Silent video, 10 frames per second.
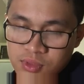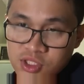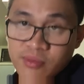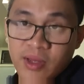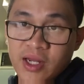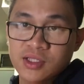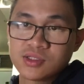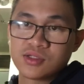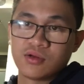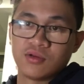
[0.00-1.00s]
Somatic,
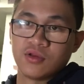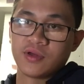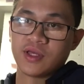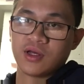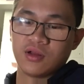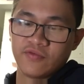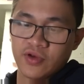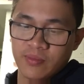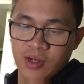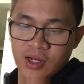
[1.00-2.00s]
so locate all over
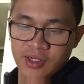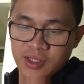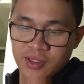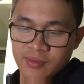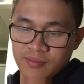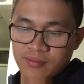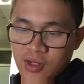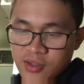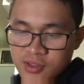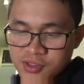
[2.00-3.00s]
your body,
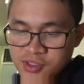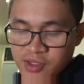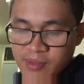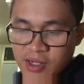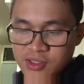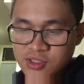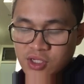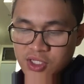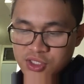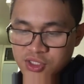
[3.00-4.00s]
monitors the amount of
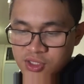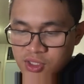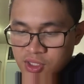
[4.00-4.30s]
stretch